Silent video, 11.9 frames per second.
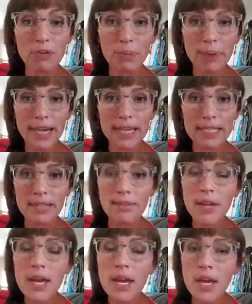repetitive.
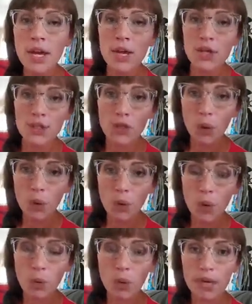
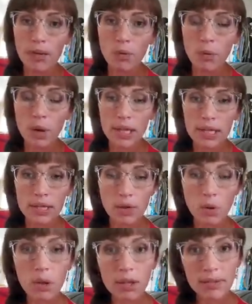So what the
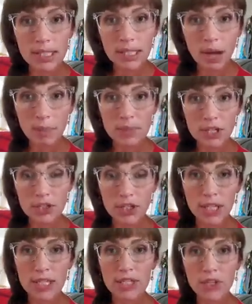goal of this
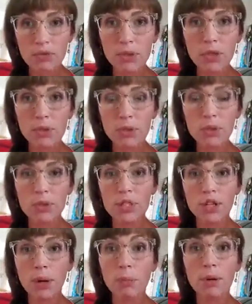composition is just for you to
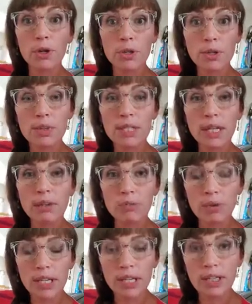start producing
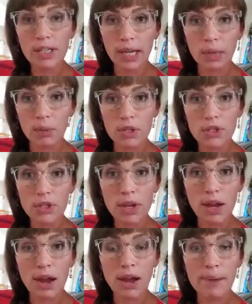written language
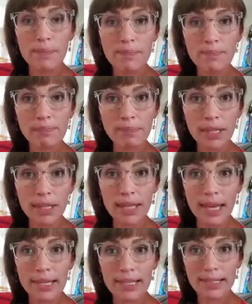
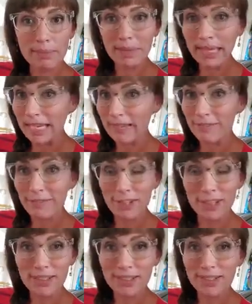that is a
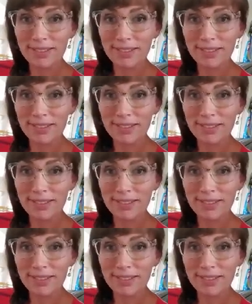meaningful